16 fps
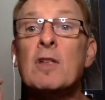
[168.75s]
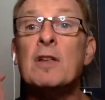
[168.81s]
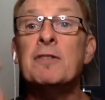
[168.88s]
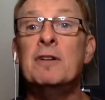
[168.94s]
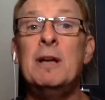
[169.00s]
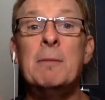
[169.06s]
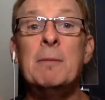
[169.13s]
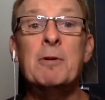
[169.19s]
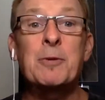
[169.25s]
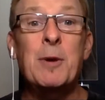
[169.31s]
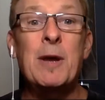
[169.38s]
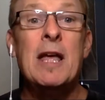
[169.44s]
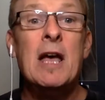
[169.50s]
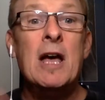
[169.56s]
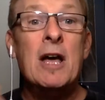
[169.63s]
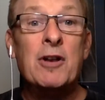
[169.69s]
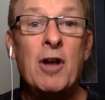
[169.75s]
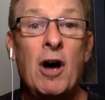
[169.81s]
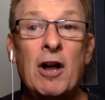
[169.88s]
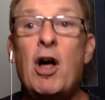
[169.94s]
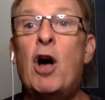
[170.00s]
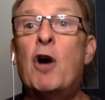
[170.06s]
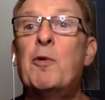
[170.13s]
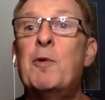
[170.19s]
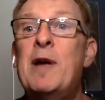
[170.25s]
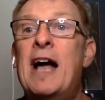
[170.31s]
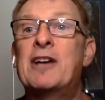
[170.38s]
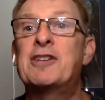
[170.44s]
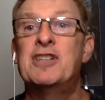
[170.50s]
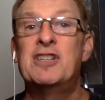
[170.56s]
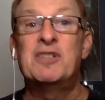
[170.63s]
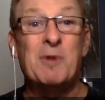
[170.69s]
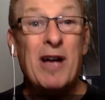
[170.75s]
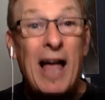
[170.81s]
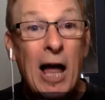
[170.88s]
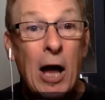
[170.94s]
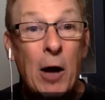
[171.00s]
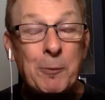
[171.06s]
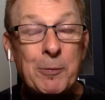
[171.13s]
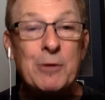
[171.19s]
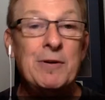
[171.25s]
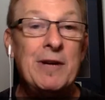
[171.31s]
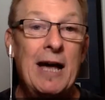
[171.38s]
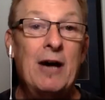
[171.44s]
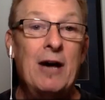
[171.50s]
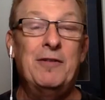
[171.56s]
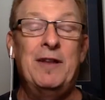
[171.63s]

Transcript: so number three, not all reactions will help you now.